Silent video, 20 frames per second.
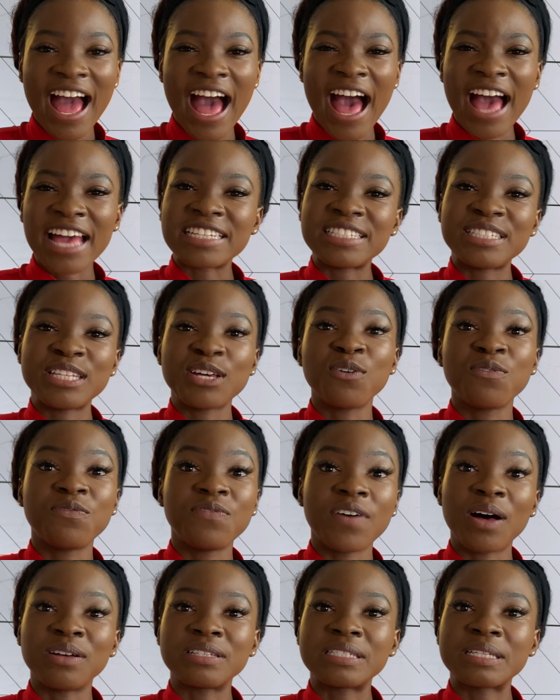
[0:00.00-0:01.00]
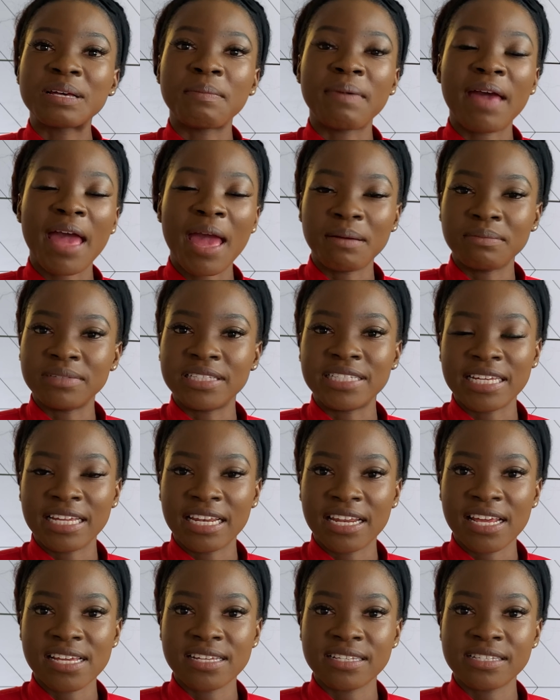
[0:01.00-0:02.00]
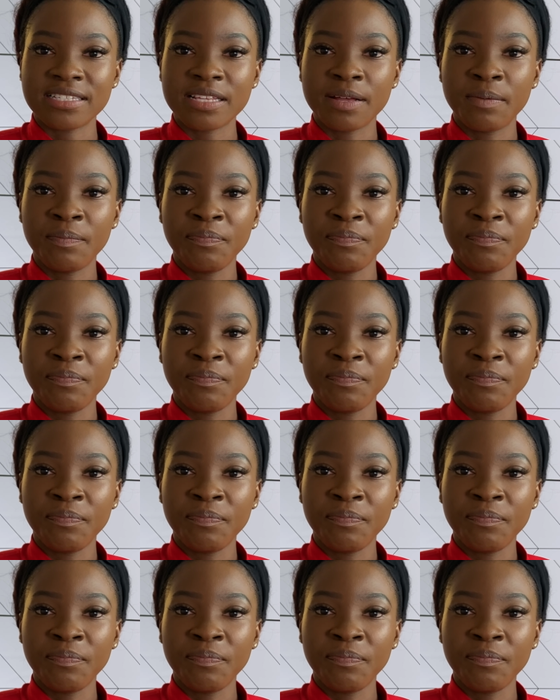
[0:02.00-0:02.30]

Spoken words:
I still felt some emptiness.